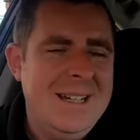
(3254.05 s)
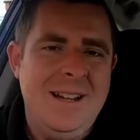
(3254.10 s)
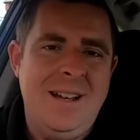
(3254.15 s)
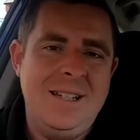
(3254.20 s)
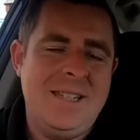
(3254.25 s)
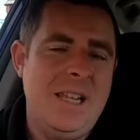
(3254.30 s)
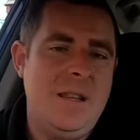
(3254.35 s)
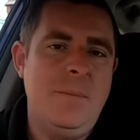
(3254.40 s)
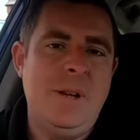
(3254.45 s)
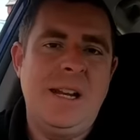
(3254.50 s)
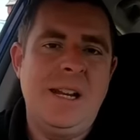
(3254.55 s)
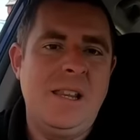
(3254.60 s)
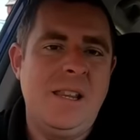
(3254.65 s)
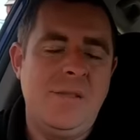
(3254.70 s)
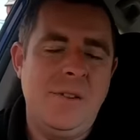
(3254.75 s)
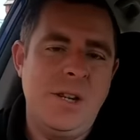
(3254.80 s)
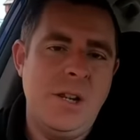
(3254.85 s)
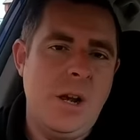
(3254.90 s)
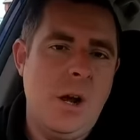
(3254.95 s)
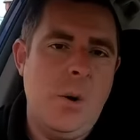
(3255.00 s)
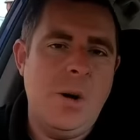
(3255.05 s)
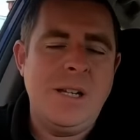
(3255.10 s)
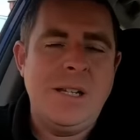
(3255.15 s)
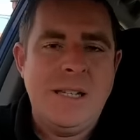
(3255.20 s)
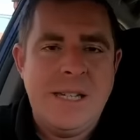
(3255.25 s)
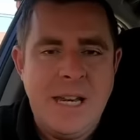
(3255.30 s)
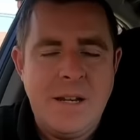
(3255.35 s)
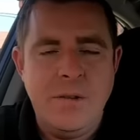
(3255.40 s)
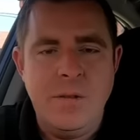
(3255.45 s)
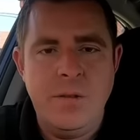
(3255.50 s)
I said at the beginning of the video, I
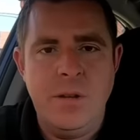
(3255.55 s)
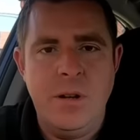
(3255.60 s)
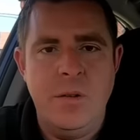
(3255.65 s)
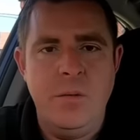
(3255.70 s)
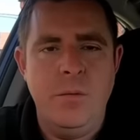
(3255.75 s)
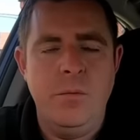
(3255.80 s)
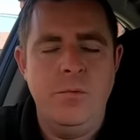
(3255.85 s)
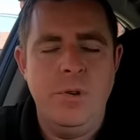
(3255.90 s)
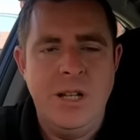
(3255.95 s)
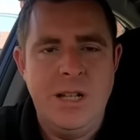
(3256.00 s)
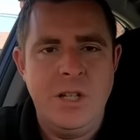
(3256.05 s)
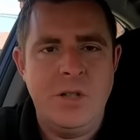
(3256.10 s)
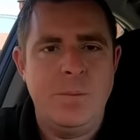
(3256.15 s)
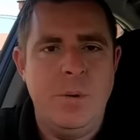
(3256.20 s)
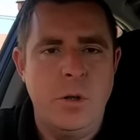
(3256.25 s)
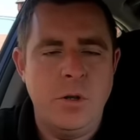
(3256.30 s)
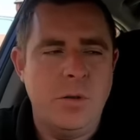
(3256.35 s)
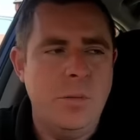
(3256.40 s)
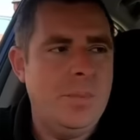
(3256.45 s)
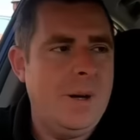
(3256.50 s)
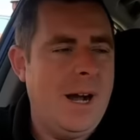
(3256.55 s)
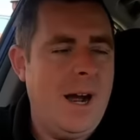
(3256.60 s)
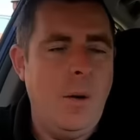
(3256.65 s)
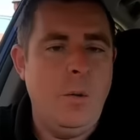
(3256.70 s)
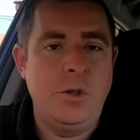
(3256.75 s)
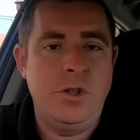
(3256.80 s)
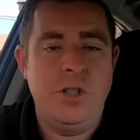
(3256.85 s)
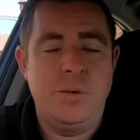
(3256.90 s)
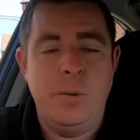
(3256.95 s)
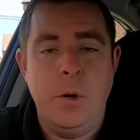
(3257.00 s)
didn't really supposed to be I
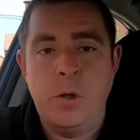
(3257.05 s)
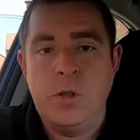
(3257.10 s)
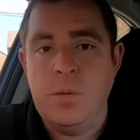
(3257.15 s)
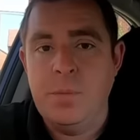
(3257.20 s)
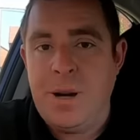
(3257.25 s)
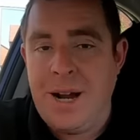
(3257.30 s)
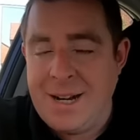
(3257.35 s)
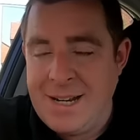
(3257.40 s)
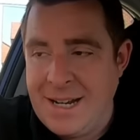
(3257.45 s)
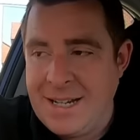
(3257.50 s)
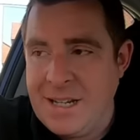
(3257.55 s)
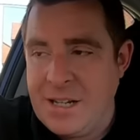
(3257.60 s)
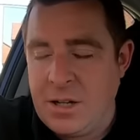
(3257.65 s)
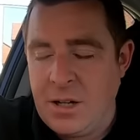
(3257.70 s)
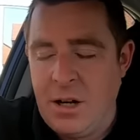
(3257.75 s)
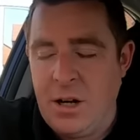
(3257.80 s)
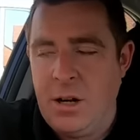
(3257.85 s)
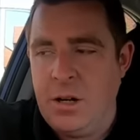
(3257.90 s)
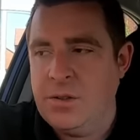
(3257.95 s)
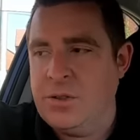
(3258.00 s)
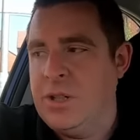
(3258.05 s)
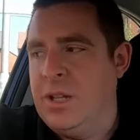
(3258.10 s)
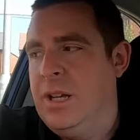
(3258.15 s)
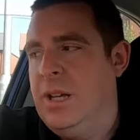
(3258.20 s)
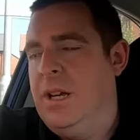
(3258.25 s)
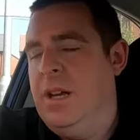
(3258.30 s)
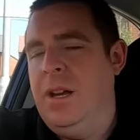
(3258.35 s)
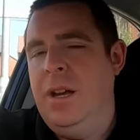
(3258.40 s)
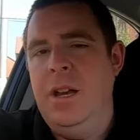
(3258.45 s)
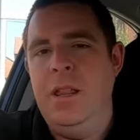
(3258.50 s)
wasn't supposed to be buying any cars
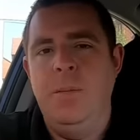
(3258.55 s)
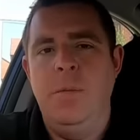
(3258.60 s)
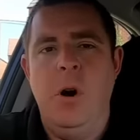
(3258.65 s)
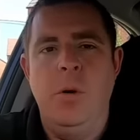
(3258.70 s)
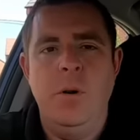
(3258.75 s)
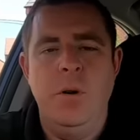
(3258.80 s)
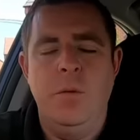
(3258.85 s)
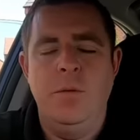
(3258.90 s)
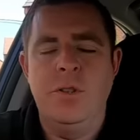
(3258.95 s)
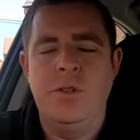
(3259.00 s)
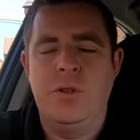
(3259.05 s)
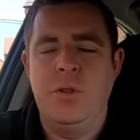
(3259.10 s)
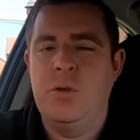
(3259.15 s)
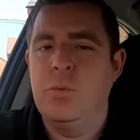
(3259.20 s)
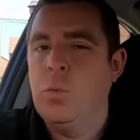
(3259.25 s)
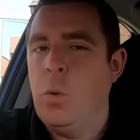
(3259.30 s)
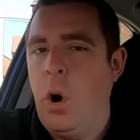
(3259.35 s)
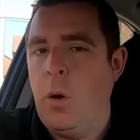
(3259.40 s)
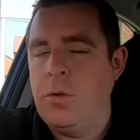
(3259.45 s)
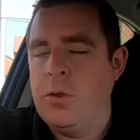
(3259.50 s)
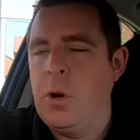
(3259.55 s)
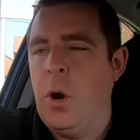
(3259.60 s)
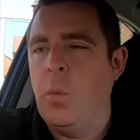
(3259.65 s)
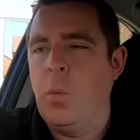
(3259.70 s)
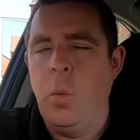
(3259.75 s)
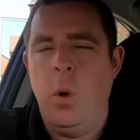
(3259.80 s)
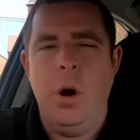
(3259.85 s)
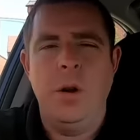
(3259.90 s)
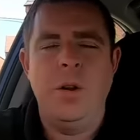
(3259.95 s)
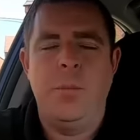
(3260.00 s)
at the moment other than just one, the
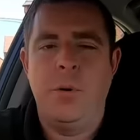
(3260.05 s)
odd one.